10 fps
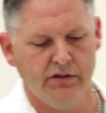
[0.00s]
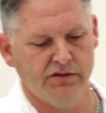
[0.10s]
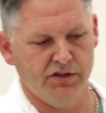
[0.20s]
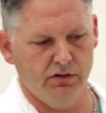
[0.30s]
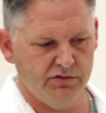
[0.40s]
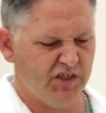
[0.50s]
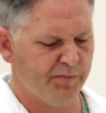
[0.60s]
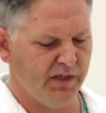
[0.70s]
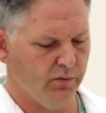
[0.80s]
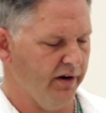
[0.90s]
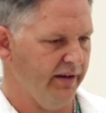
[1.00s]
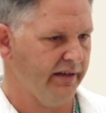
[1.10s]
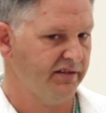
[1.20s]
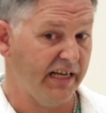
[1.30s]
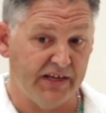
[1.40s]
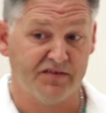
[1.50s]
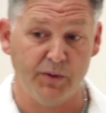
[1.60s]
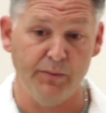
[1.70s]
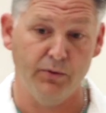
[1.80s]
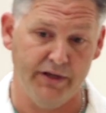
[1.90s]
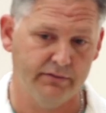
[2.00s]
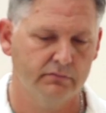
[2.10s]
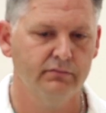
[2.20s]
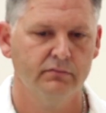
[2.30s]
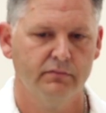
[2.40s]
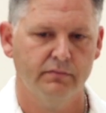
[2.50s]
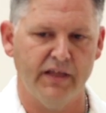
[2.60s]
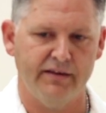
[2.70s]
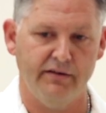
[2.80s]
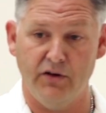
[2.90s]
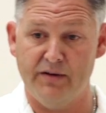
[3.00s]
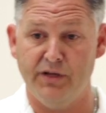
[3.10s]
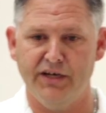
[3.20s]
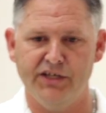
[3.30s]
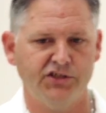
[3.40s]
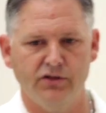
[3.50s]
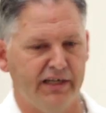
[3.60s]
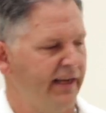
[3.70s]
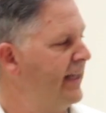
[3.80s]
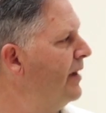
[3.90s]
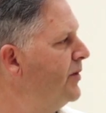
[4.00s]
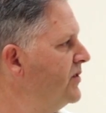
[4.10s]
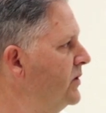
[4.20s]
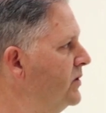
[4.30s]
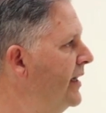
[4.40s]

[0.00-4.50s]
So just be aware of that, because I've had some people that you know, had been an issue and had not been told